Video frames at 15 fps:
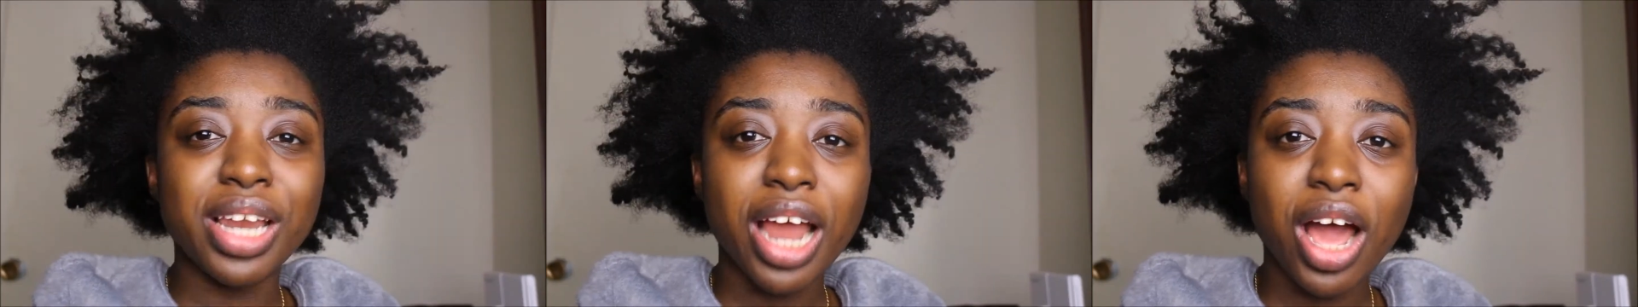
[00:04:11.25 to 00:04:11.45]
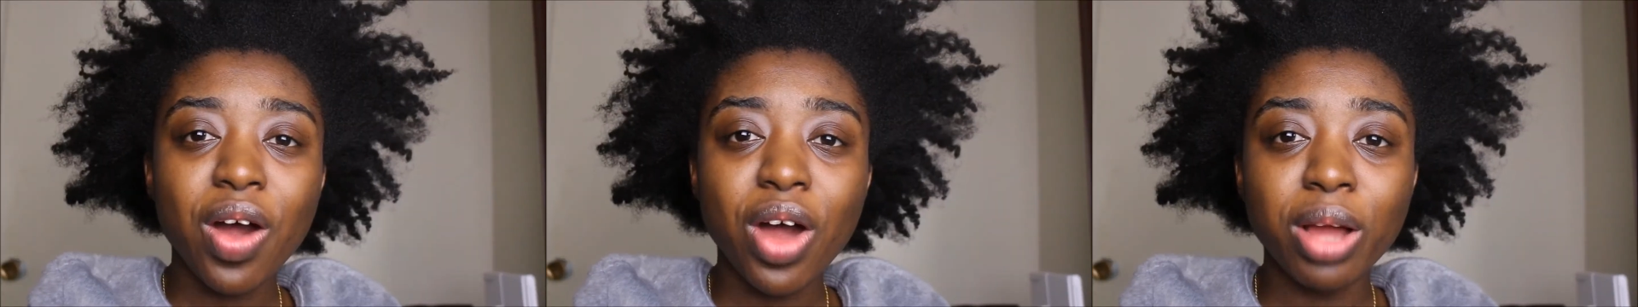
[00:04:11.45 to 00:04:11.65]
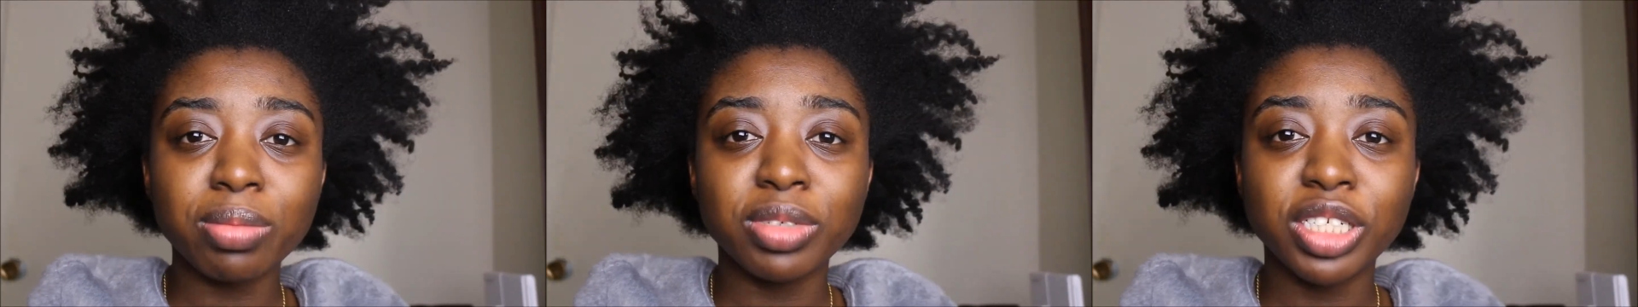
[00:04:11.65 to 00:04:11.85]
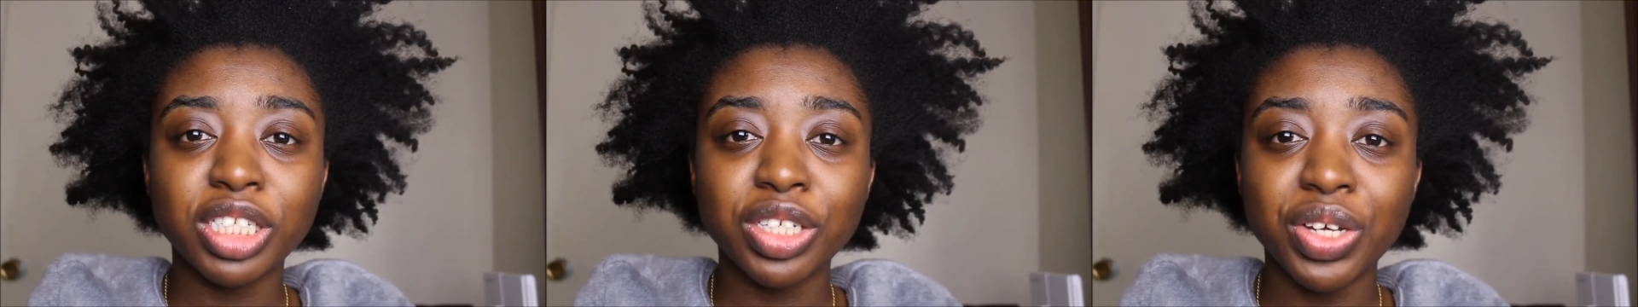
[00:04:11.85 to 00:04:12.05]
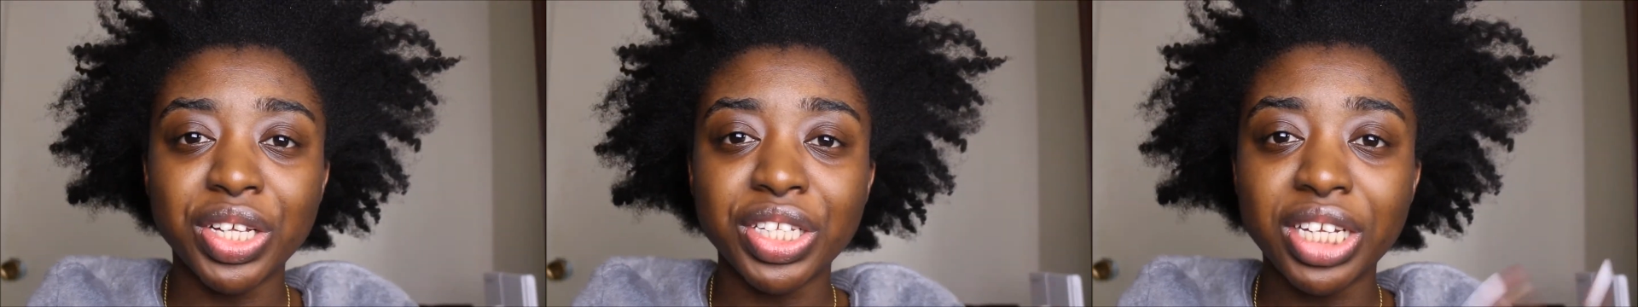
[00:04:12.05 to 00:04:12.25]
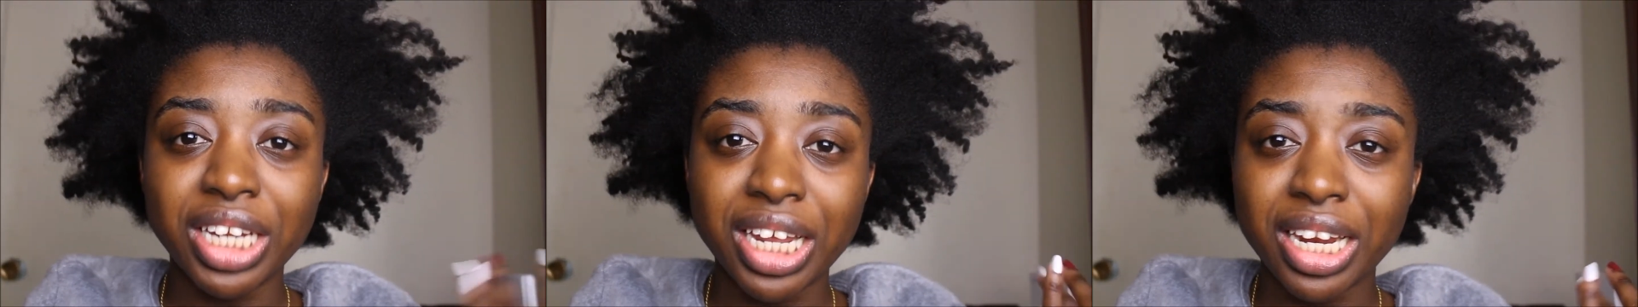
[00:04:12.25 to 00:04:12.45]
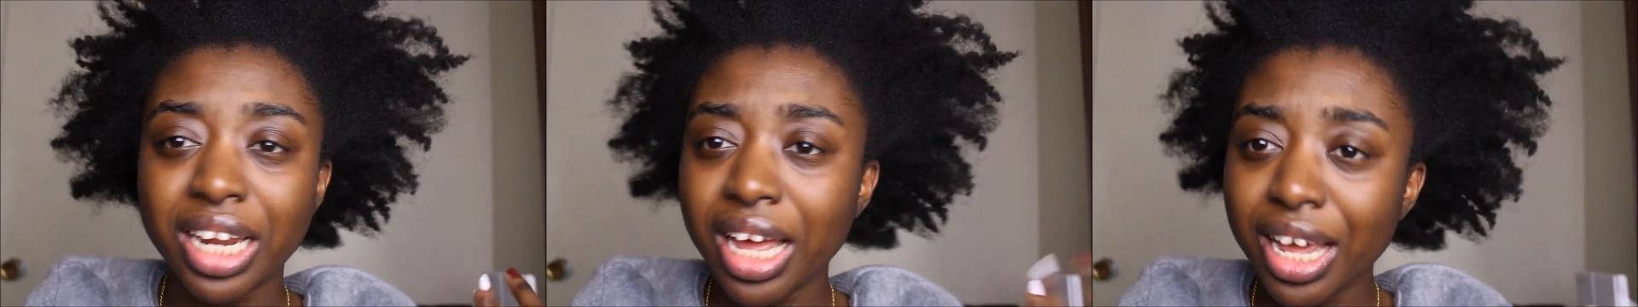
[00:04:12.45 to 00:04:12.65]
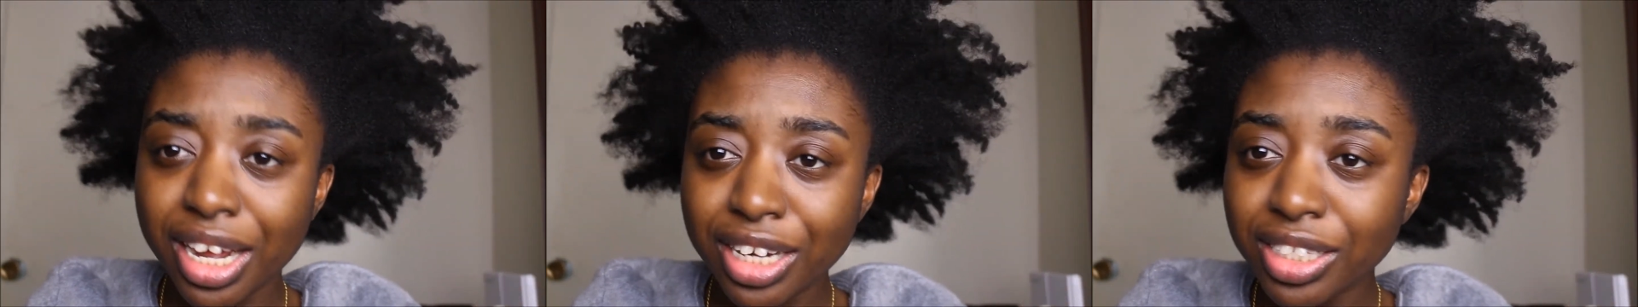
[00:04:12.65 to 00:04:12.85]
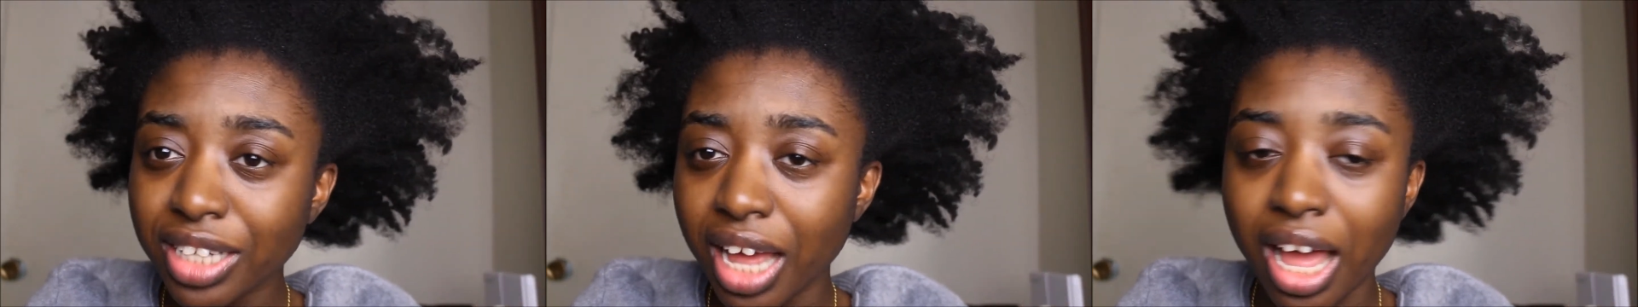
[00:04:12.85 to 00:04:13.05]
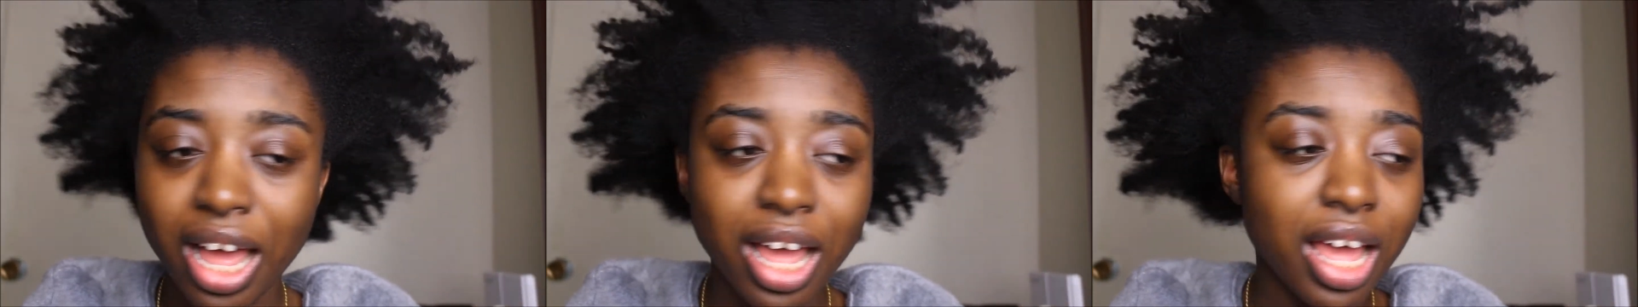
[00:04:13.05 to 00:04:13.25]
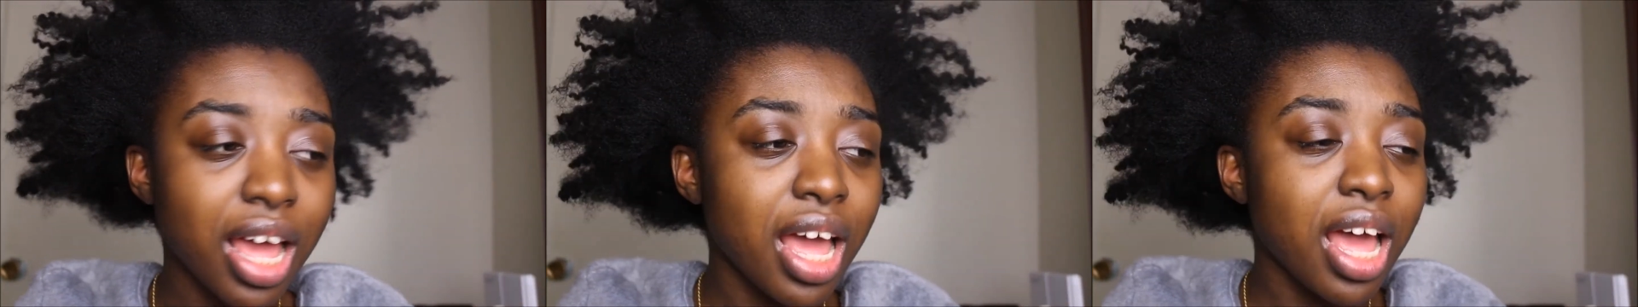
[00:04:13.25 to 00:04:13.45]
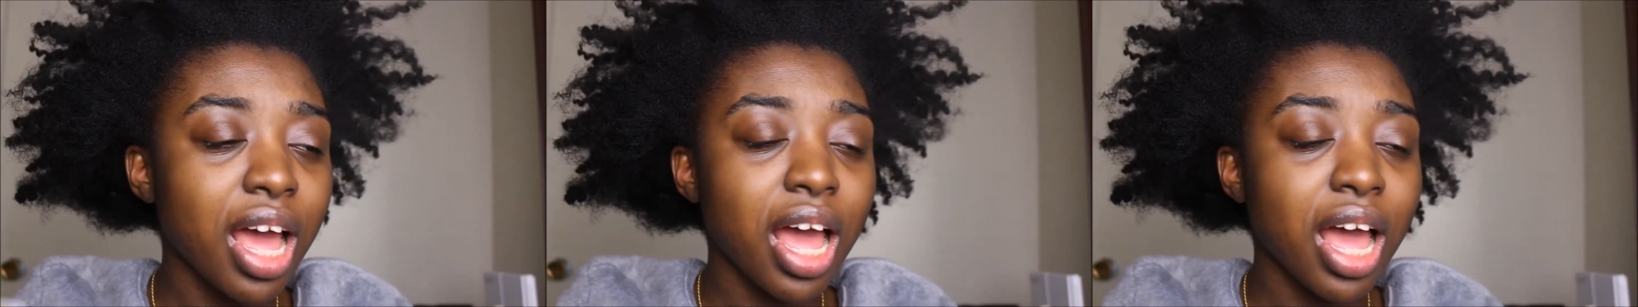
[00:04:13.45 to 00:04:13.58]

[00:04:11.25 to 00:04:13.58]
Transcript: Now I'm just going to need a hair tie,